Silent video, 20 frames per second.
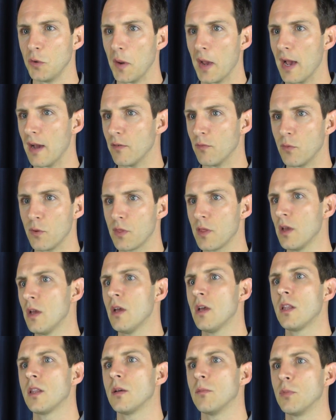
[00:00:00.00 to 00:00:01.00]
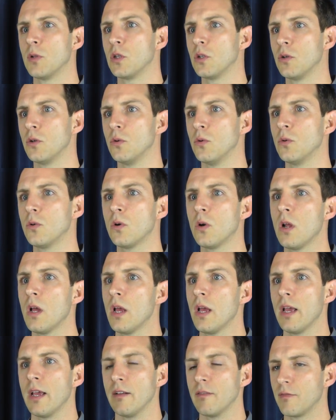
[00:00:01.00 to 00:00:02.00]
you have with the balloon,
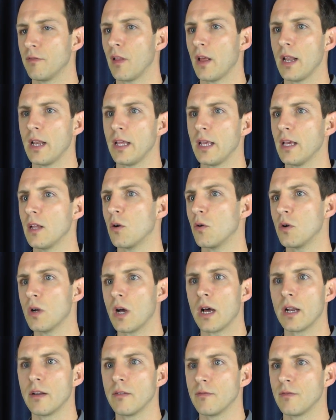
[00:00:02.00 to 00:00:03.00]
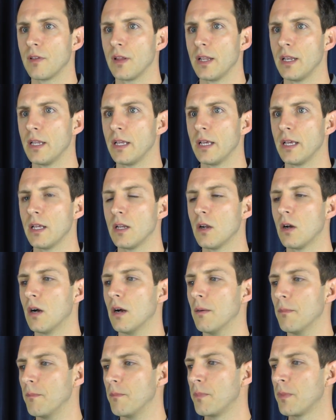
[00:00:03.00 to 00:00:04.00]
inflating it or not inflating it,
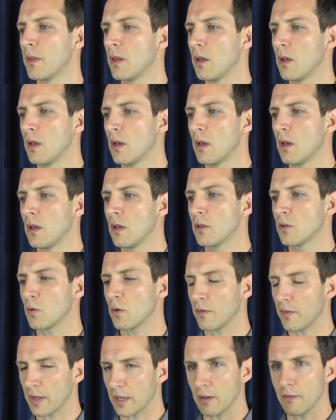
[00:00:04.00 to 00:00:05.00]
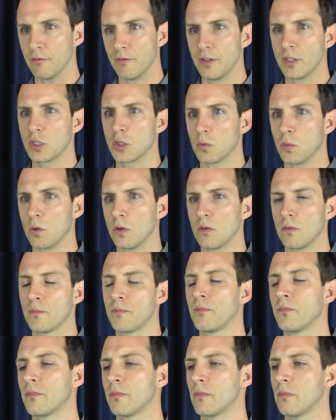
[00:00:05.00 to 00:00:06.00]
sort of like a visual.
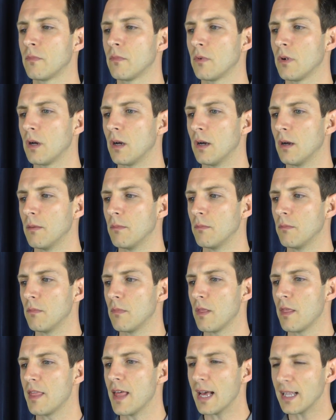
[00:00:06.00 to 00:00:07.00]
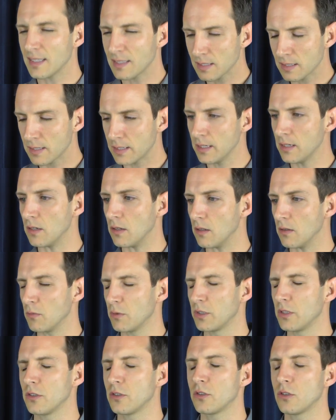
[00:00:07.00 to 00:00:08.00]
That skill,
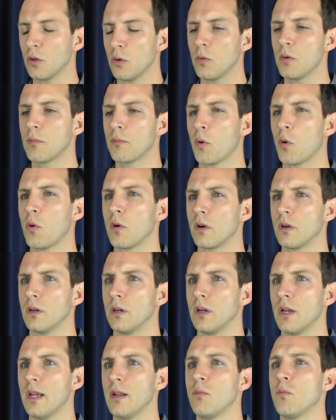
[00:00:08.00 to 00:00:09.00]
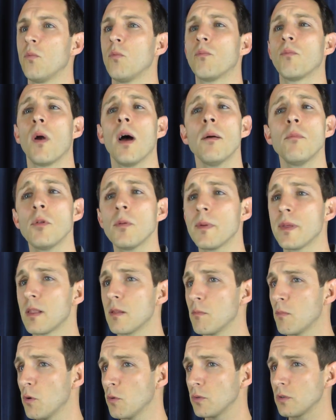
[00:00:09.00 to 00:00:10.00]
which is so important, and probably
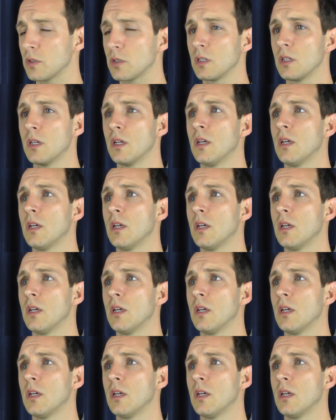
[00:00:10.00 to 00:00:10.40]
the most